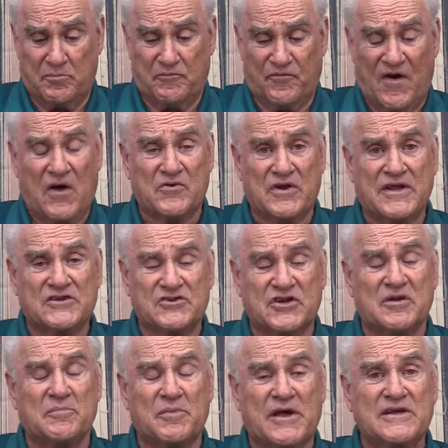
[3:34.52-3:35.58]

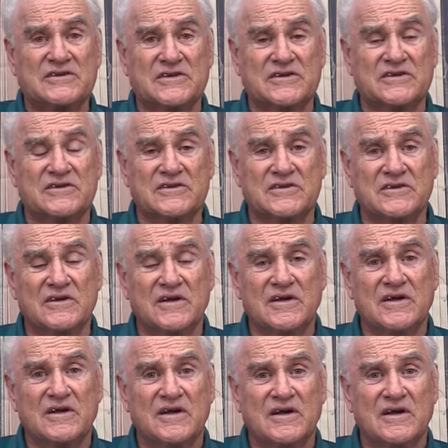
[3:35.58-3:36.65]
foundation, a basis,
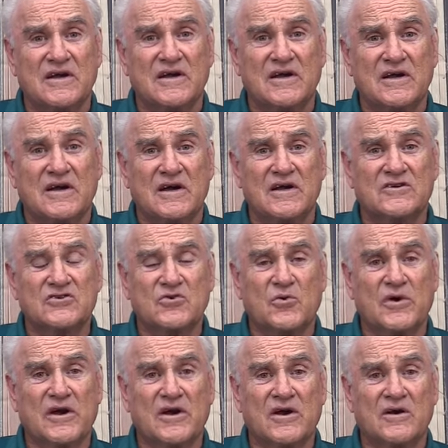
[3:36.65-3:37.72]
a
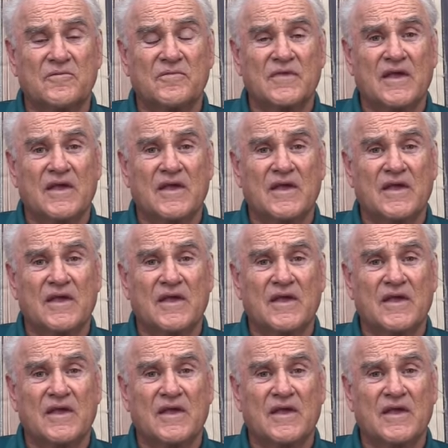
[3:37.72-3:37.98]
square,